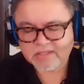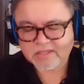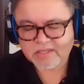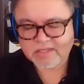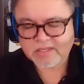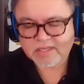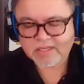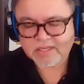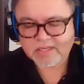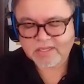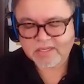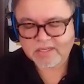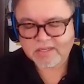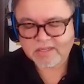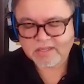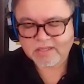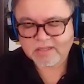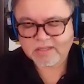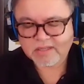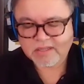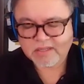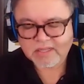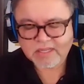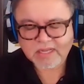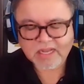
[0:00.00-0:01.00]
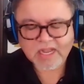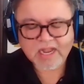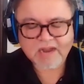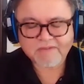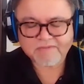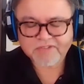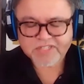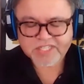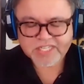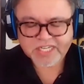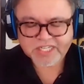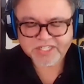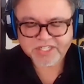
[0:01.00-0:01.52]
a
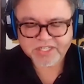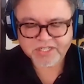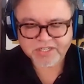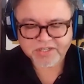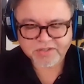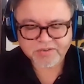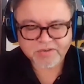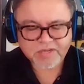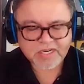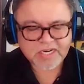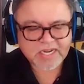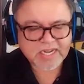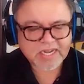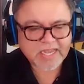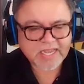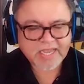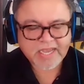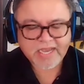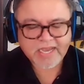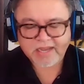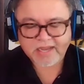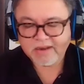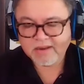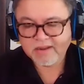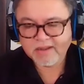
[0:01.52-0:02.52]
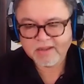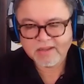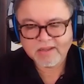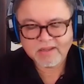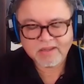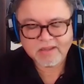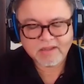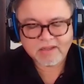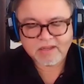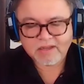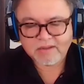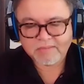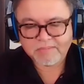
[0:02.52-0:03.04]
conversation you and I had
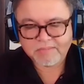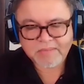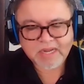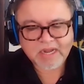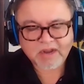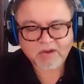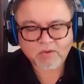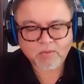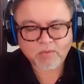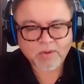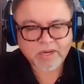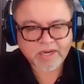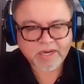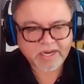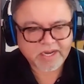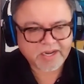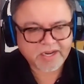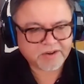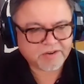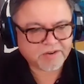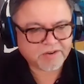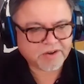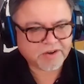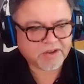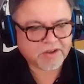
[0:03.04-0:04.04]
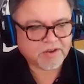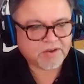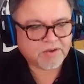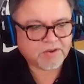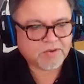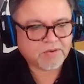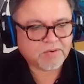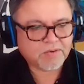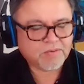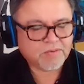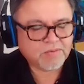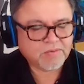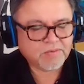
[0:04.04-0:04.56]
not quite a year
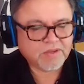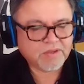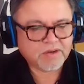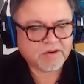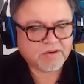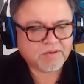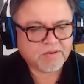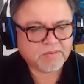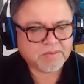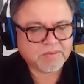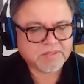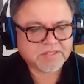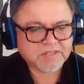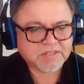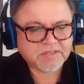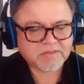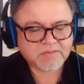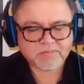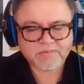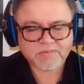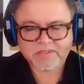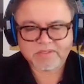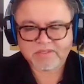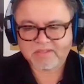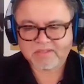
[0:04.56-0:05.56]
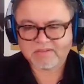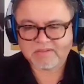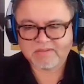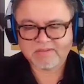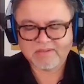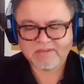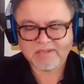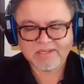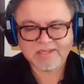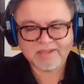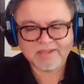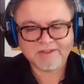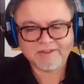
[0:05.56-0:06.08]
ago. Was
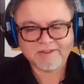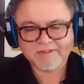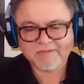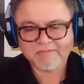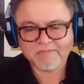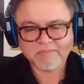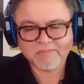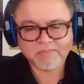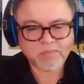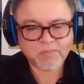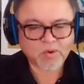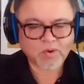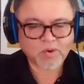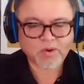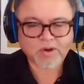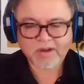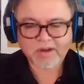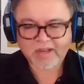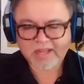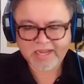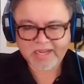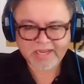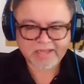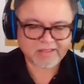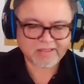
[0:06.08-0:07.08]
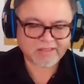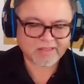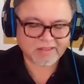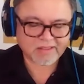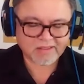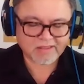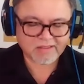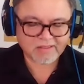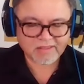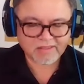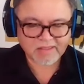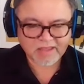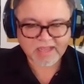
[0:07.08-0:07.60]
more like
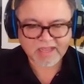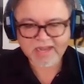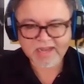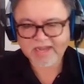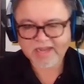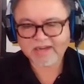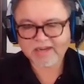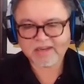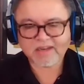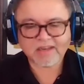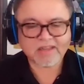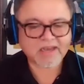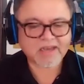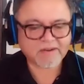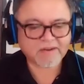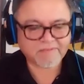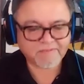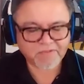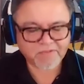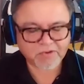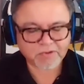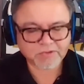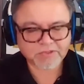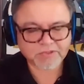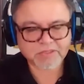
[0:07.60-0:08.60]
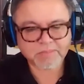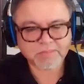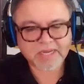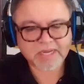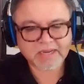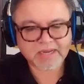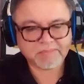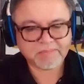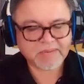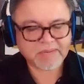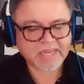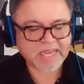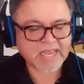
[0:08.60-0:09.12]
the kind a lot of folks
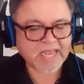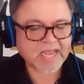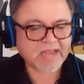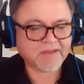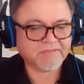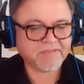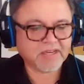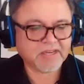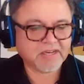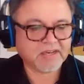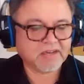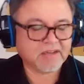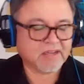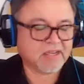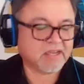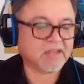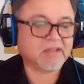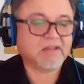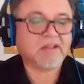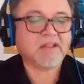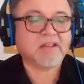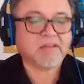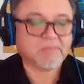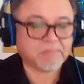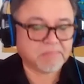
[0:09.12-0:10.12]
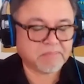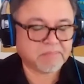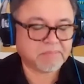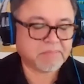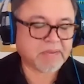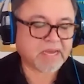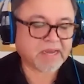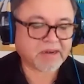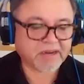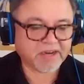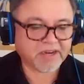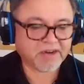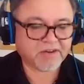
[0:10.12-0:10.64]
might be having
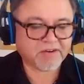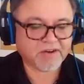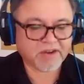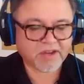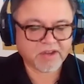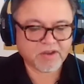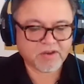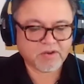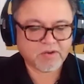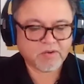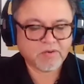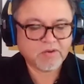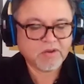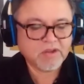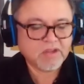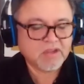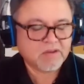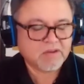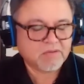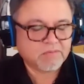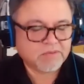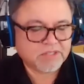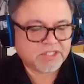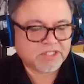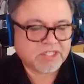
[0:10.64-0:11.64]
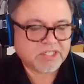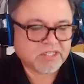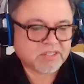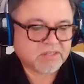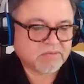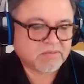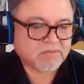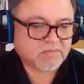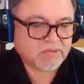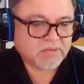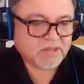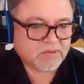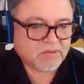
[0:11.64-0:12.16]
about a year ago, which
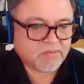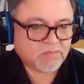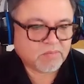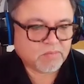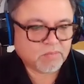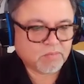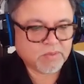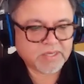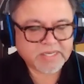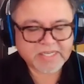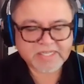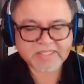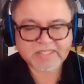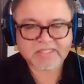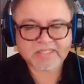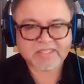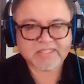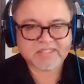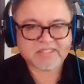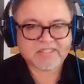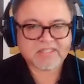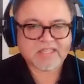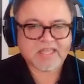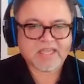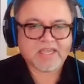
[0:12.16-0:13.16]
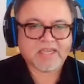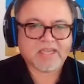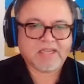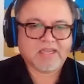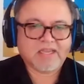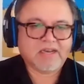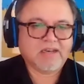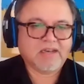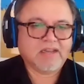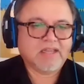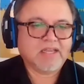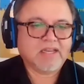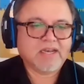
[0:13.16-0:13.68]
is, what is this
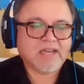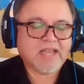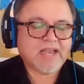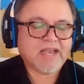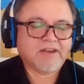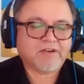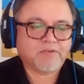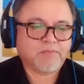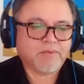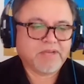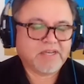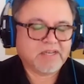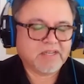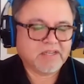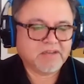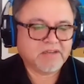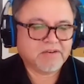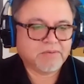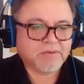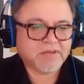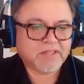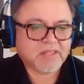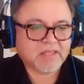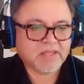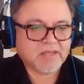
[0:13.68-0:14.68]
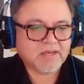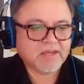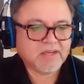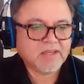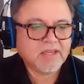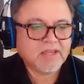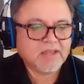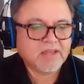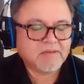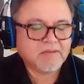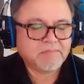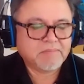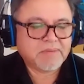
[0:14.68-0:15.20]
thing and how do we deal with it?
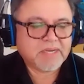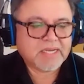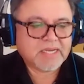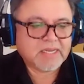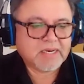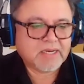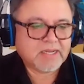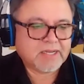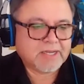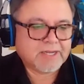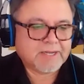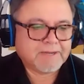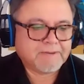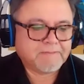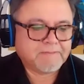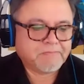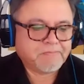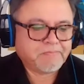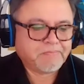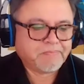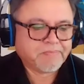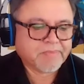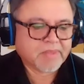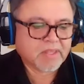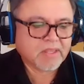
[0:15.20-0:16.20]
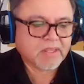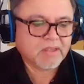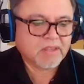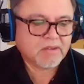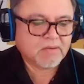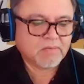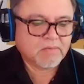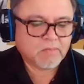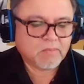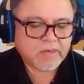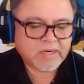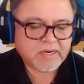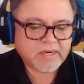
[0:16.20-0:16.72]
But
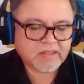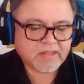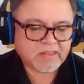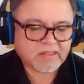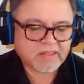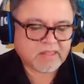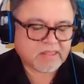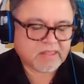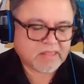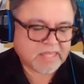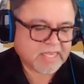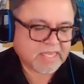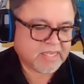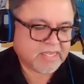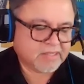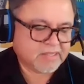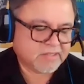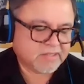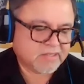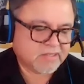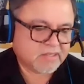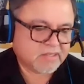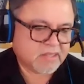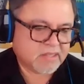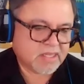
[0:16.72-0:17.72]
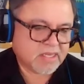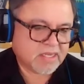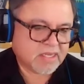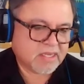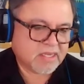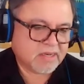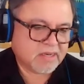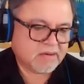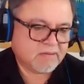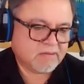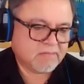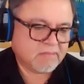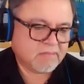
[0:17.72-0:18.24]
one of the things that